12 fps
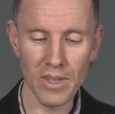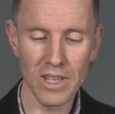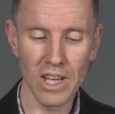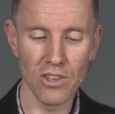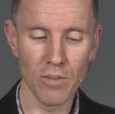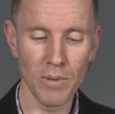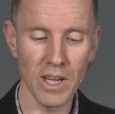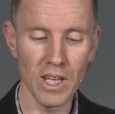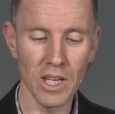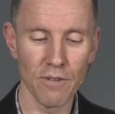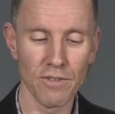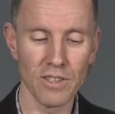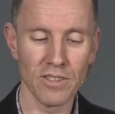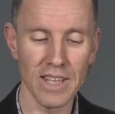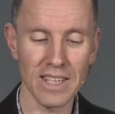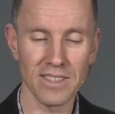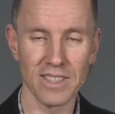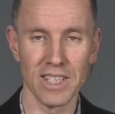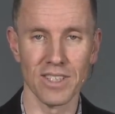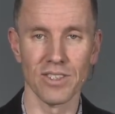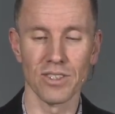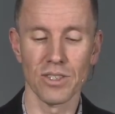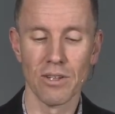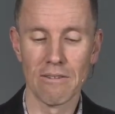Now in the beginning of this next
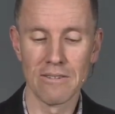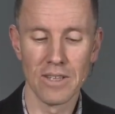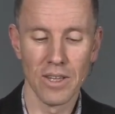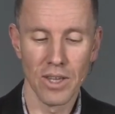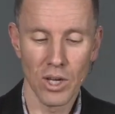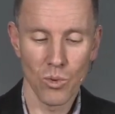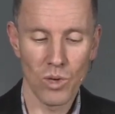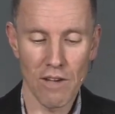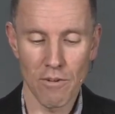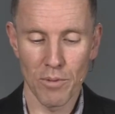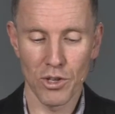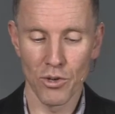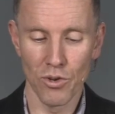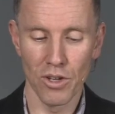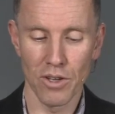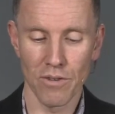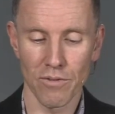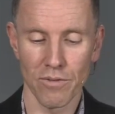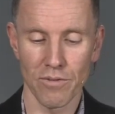sentence, we have a peculiar,